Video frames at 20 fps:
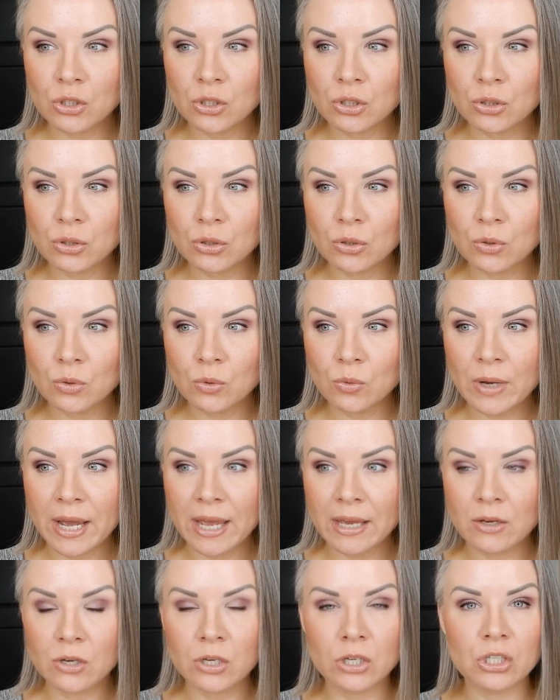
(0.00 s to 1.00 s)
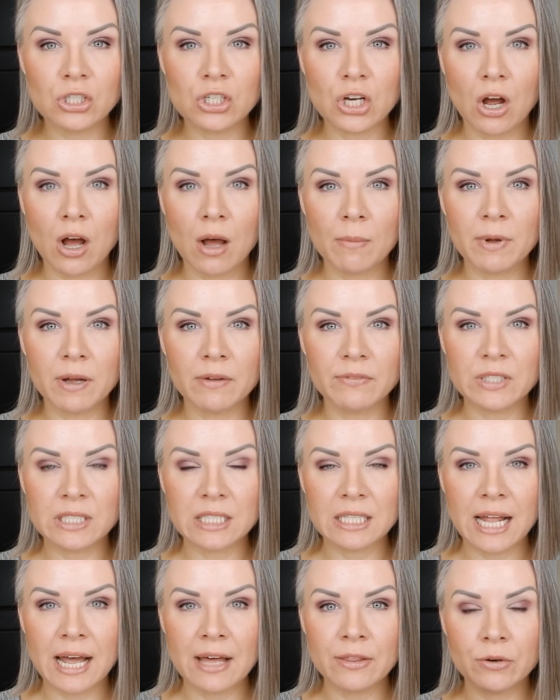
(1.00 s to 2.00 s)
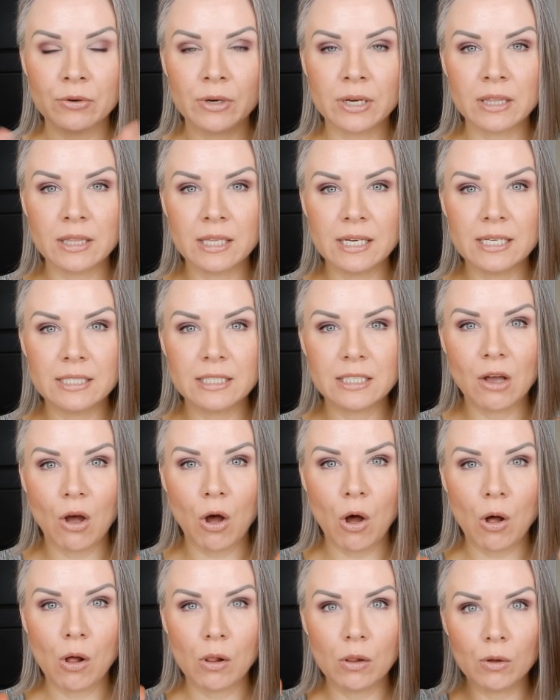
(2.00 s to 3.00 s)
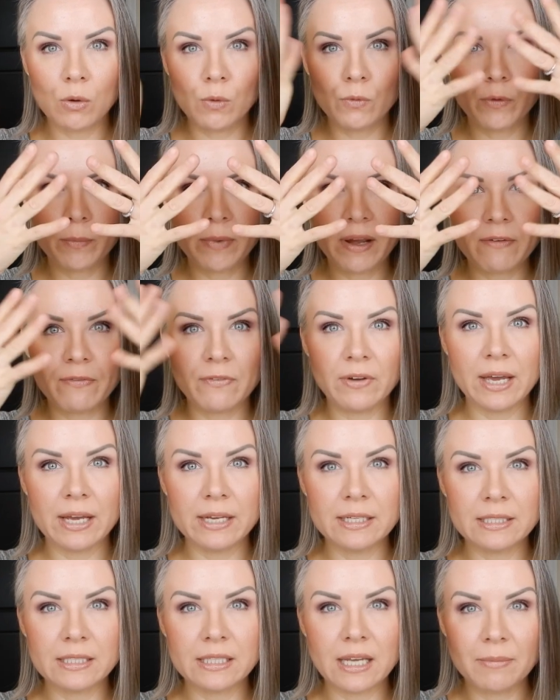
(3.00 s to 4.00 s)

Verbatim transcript: do a good job of slathering this all over my face.